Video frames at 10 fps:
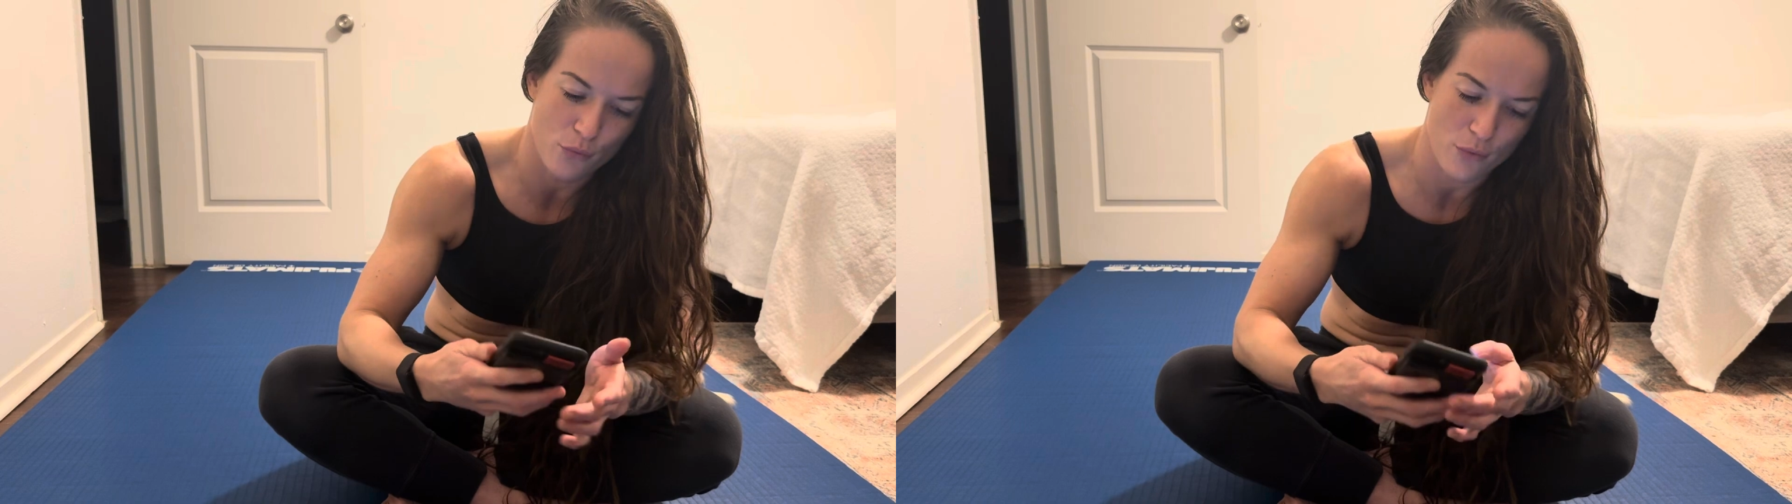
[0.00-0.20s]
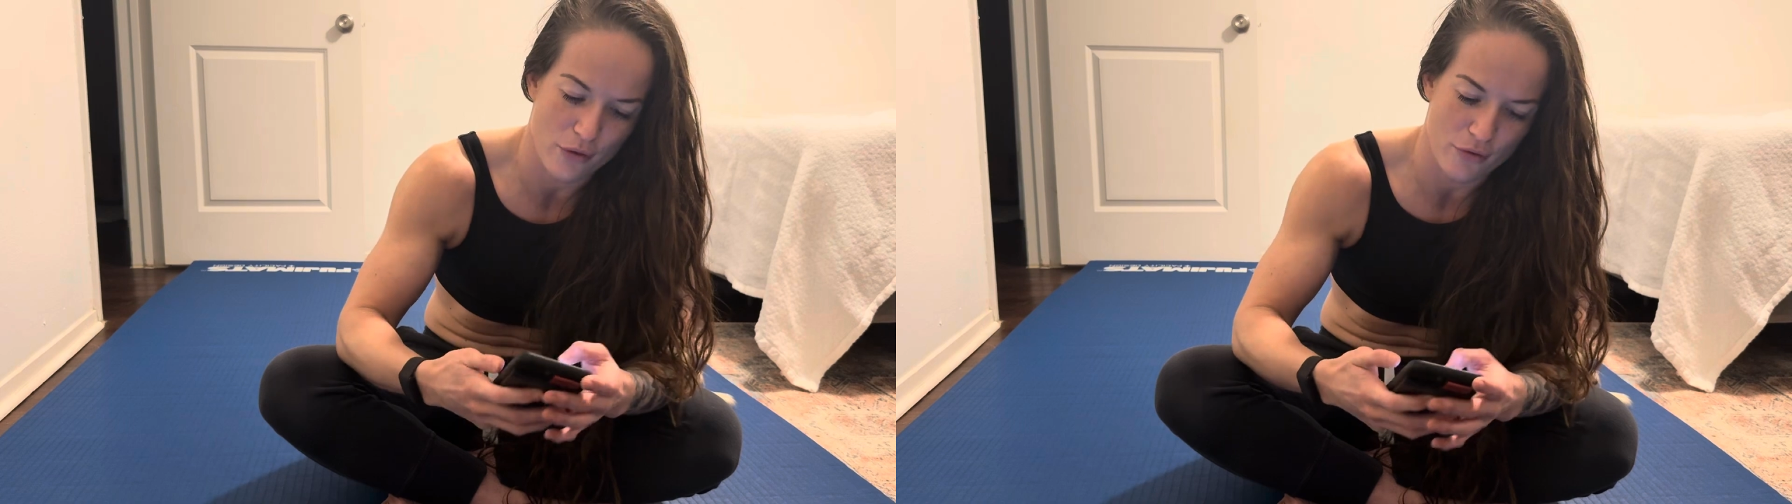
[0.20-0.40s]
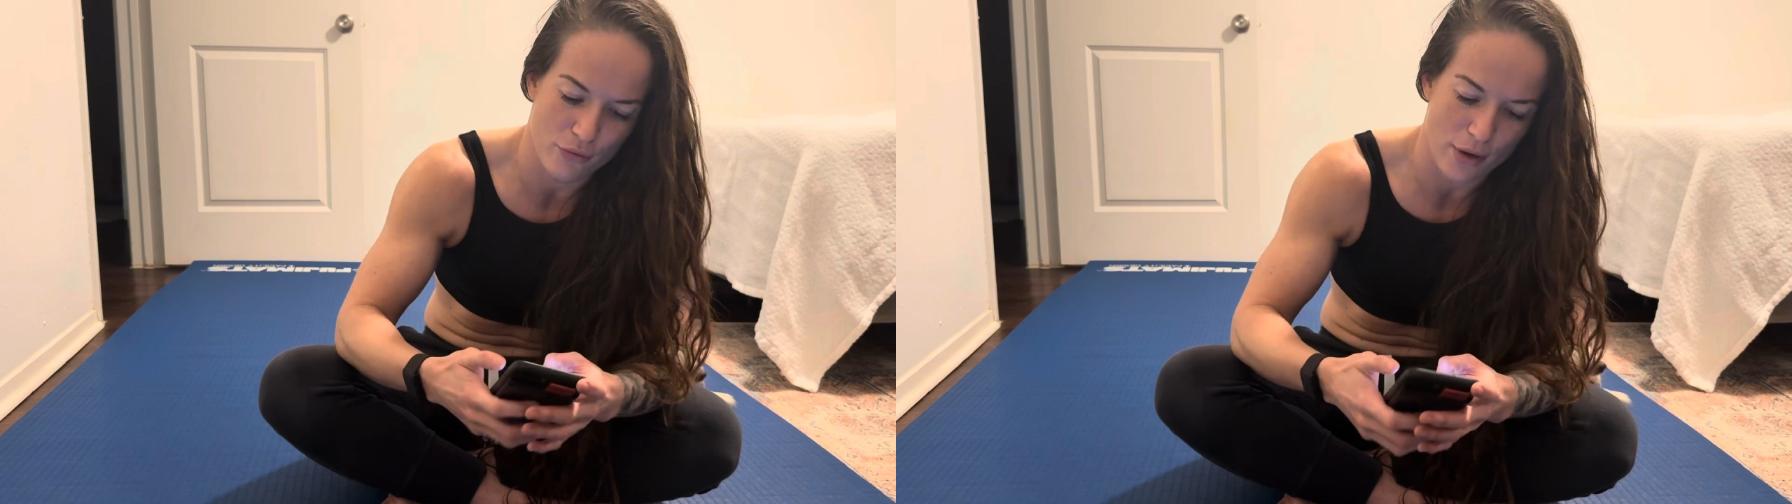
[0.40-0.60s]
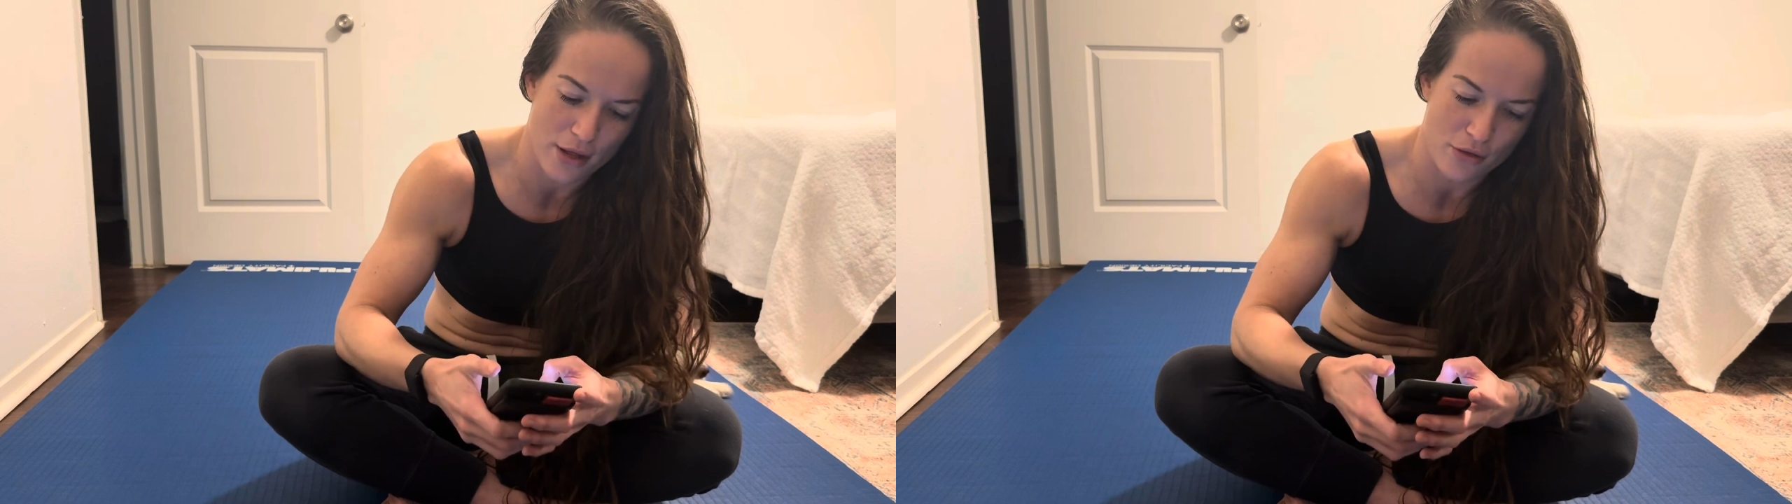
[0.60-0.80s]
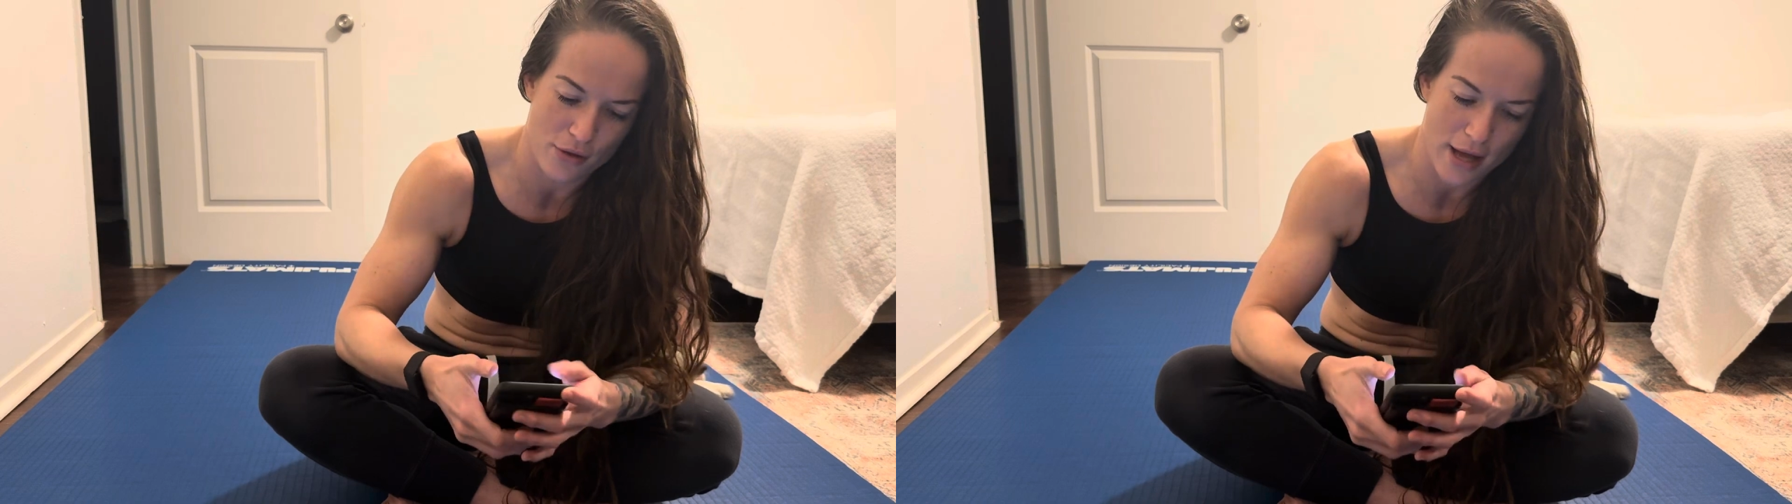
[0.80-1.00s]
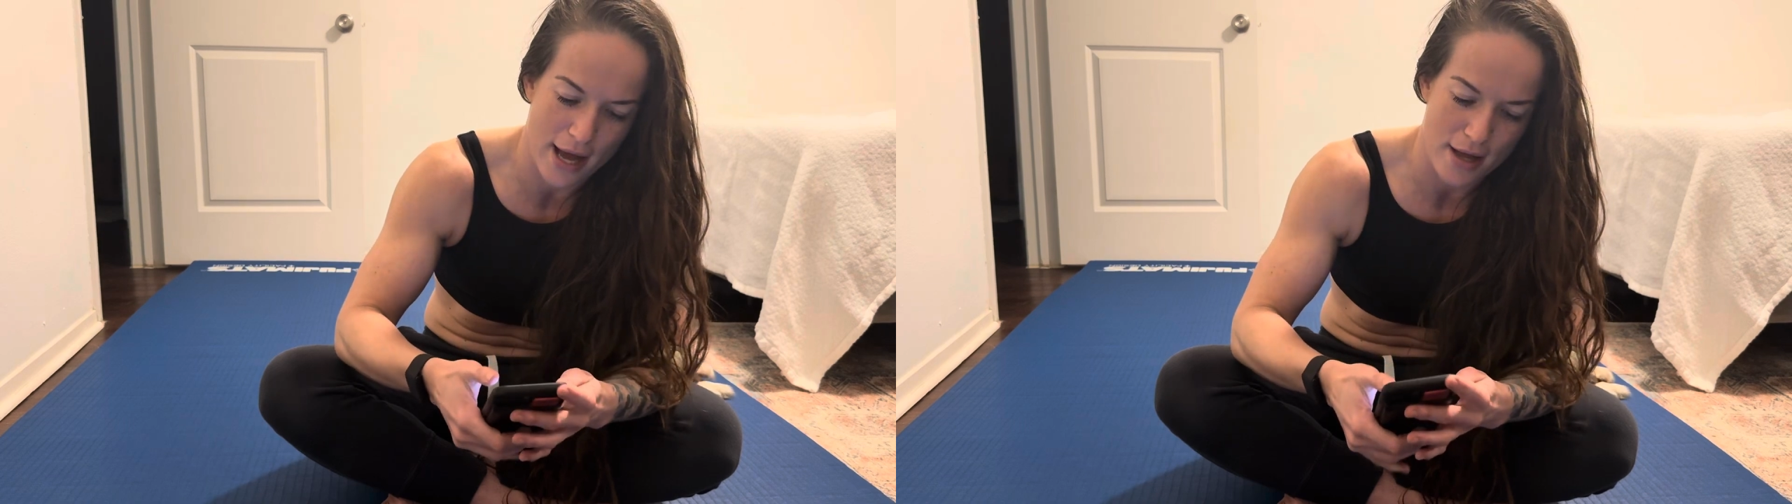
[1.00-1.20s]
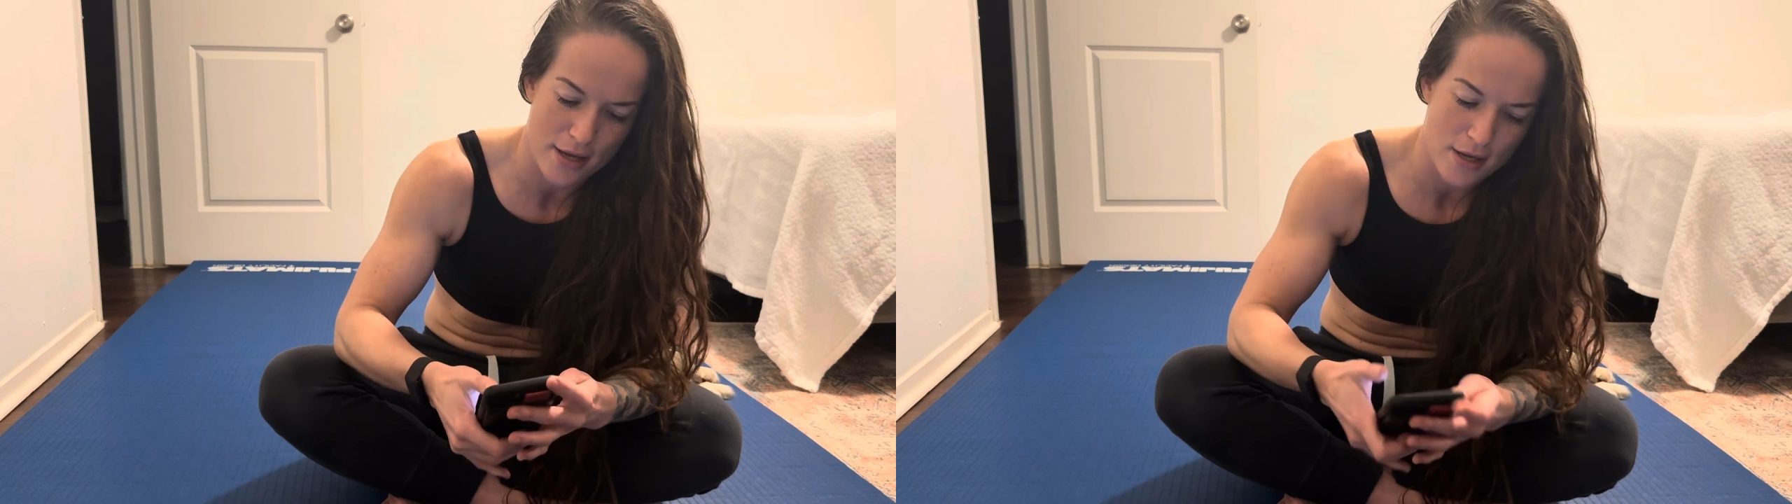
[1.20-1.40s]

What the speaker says: We've ran through that.